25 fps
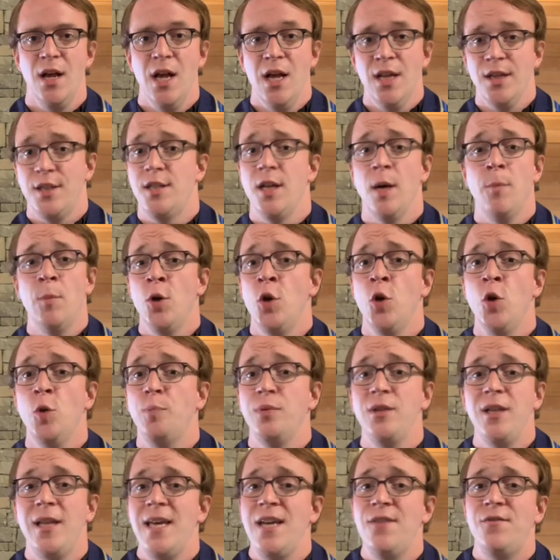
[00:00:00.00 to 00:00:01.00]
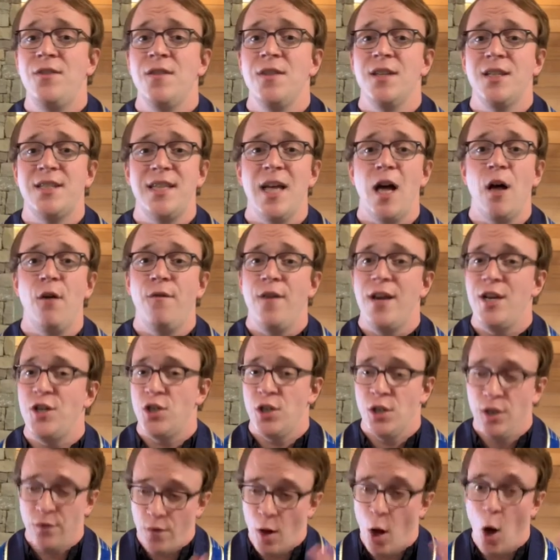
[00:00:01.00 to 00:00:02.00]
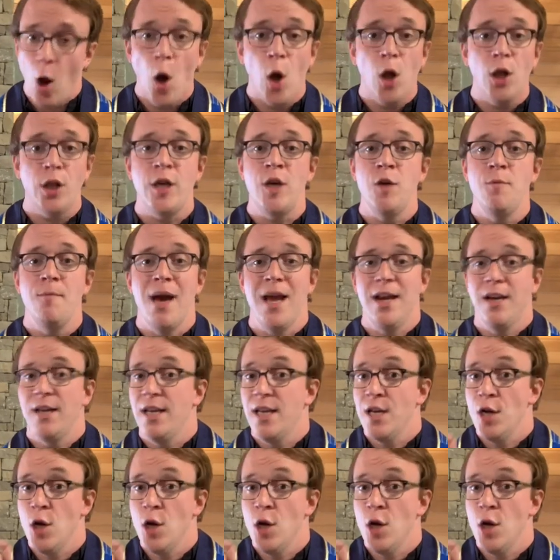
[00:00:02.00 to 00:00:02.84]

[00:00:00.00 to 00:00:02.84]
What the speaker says: someone who believed in the salvation of all humanity,